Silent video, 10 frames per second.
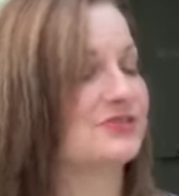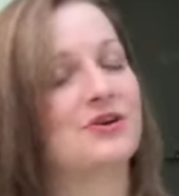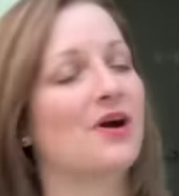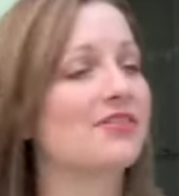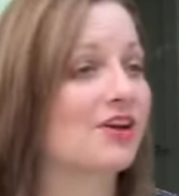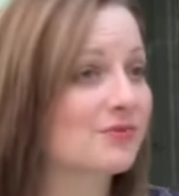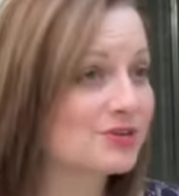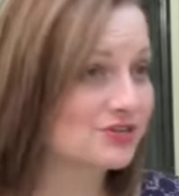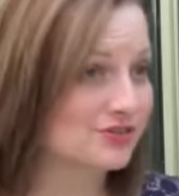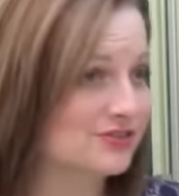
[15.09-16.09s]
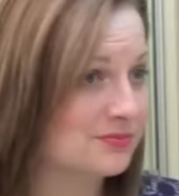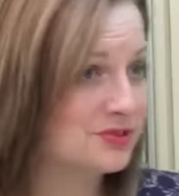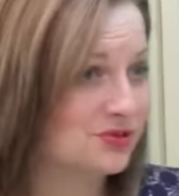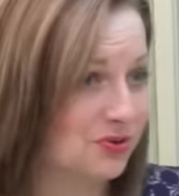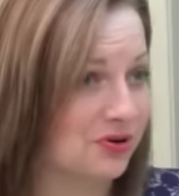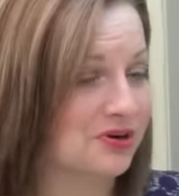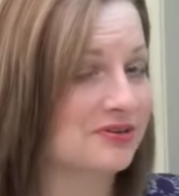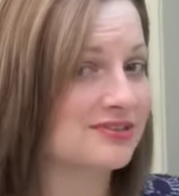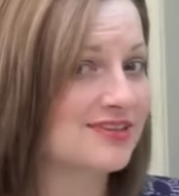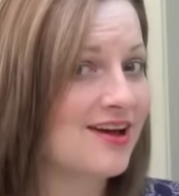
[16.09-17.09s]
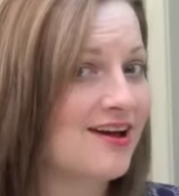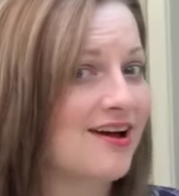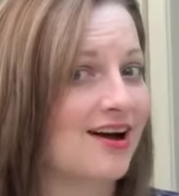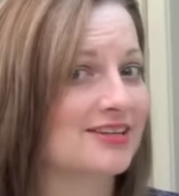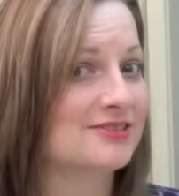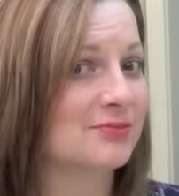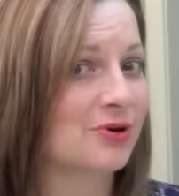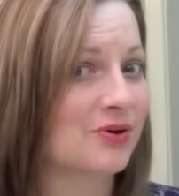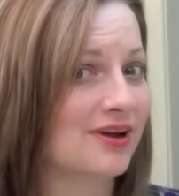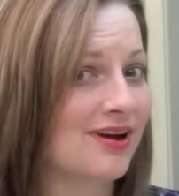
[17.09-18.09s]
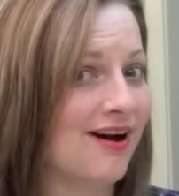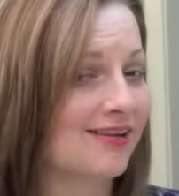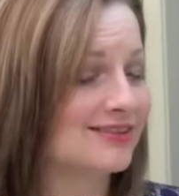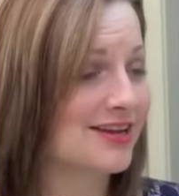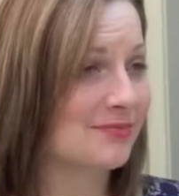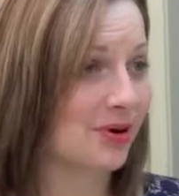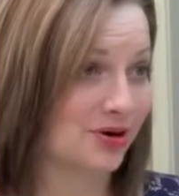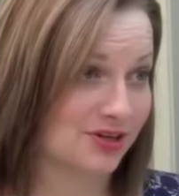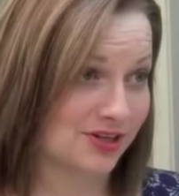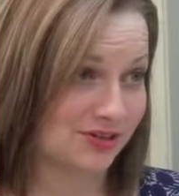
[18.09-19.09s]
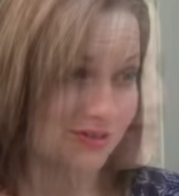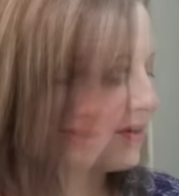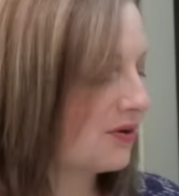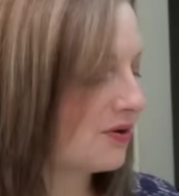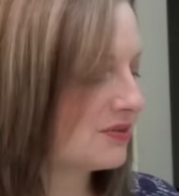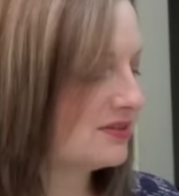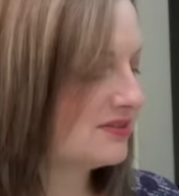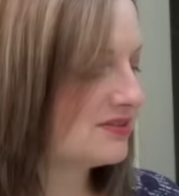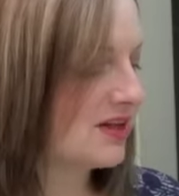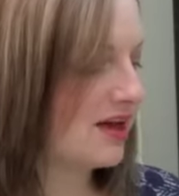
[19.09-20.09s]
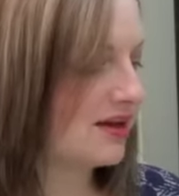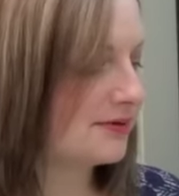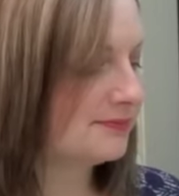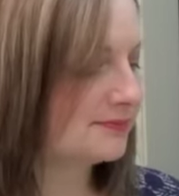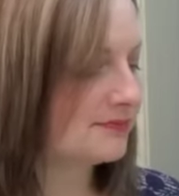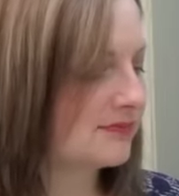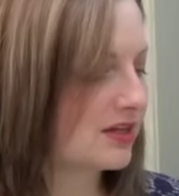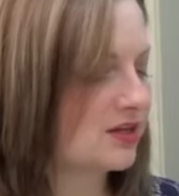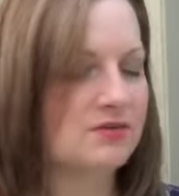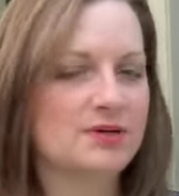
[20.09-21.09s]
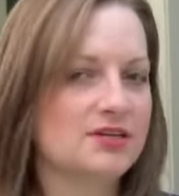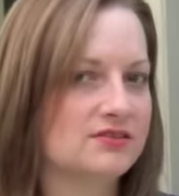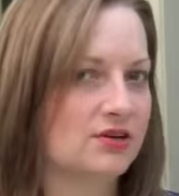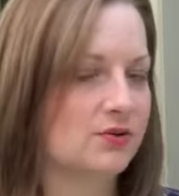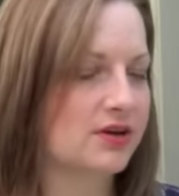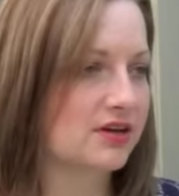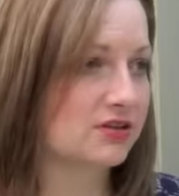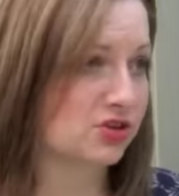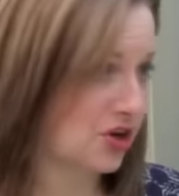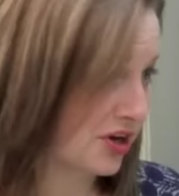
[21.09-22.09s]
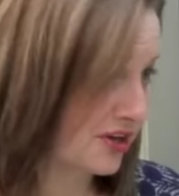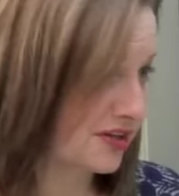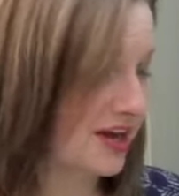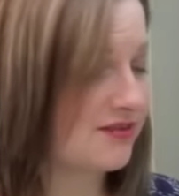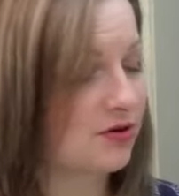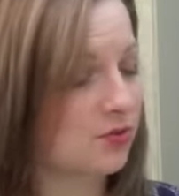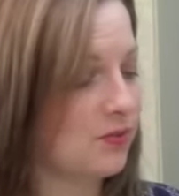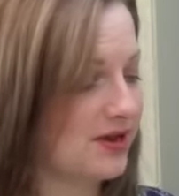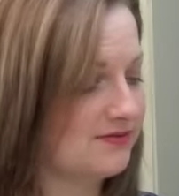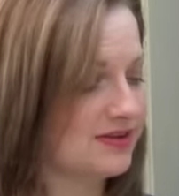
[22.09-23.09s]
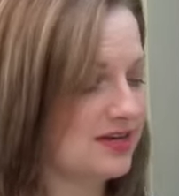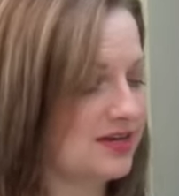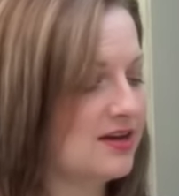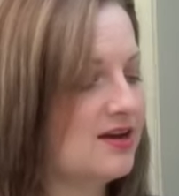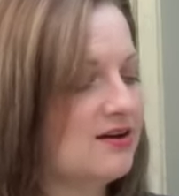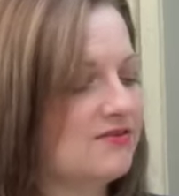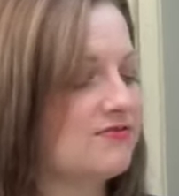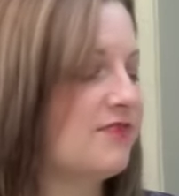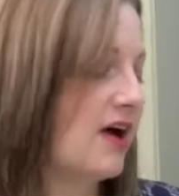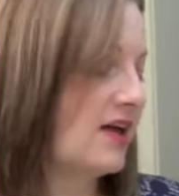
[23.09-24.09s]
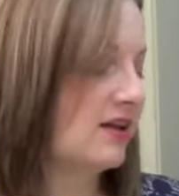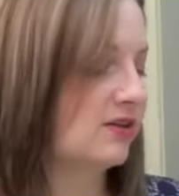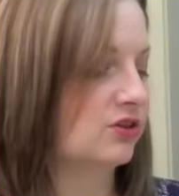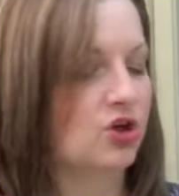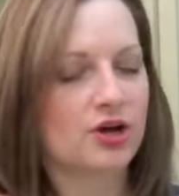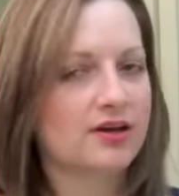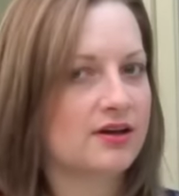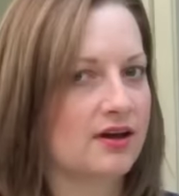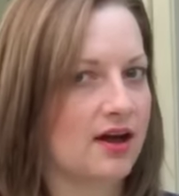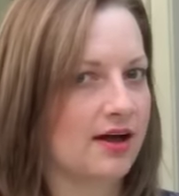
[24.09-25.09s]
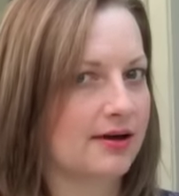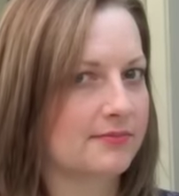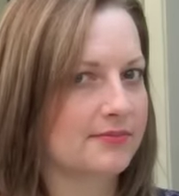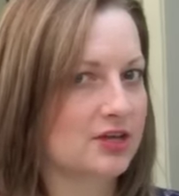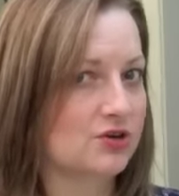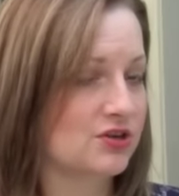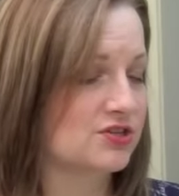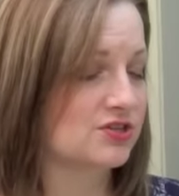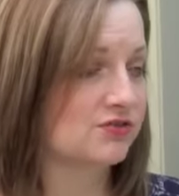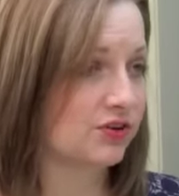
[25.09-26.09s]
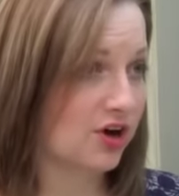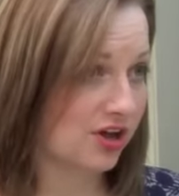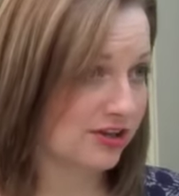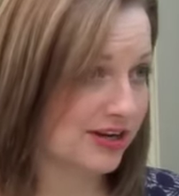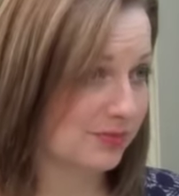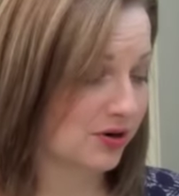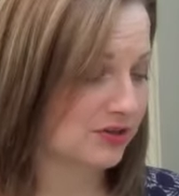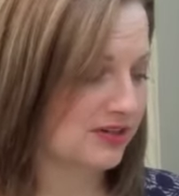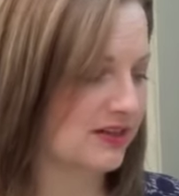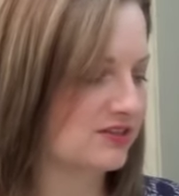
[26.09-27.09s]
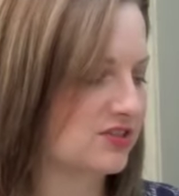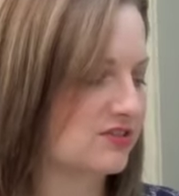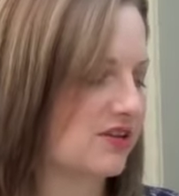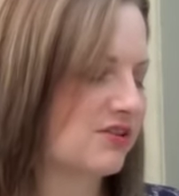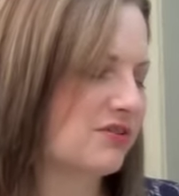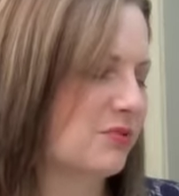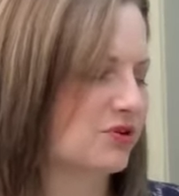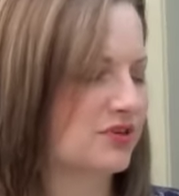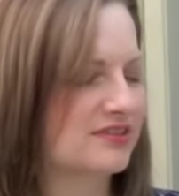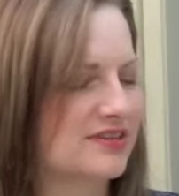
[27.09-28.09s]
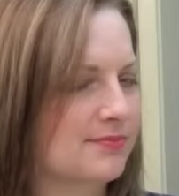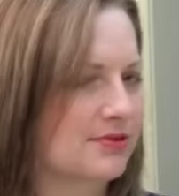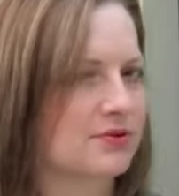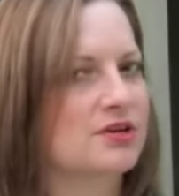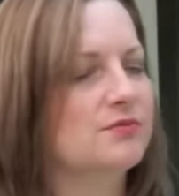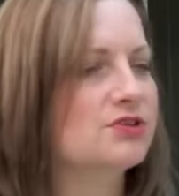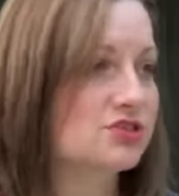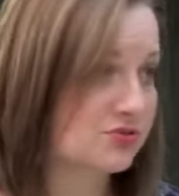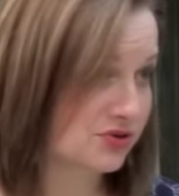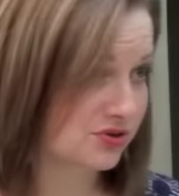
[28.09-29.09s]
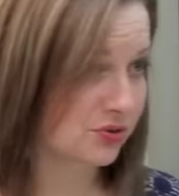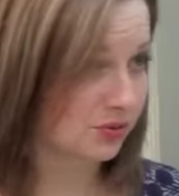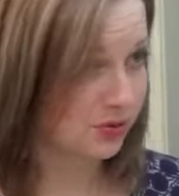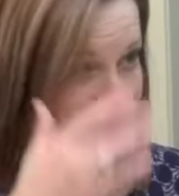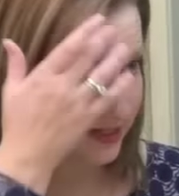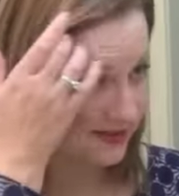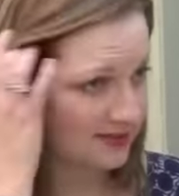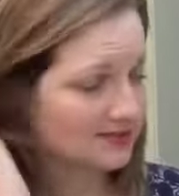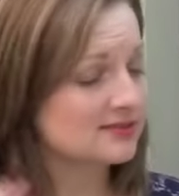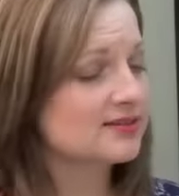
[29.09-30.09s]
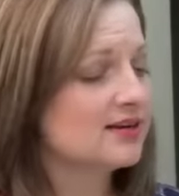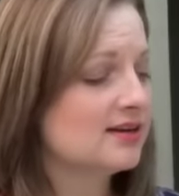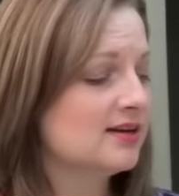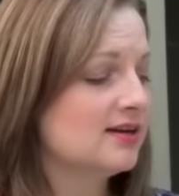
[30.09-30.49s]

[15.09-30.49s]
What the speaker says: So I thought I would do some tutorials on some quick holiday party looks. So this is going to be just a quick look, kind of a wavy, fun look that you can do for a holiday party that's just a little more dressed up than what you would do on a normal basis.